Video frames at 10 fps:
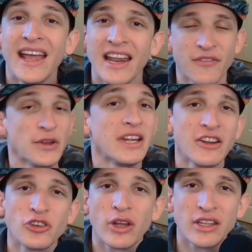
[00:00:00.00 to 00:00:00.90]
And if you did
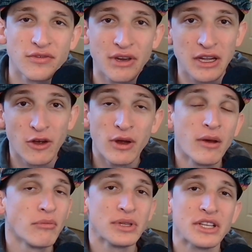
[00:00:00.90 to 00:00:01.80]
enjoy this video,
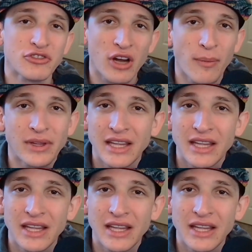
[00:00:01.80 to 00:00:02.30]
please drop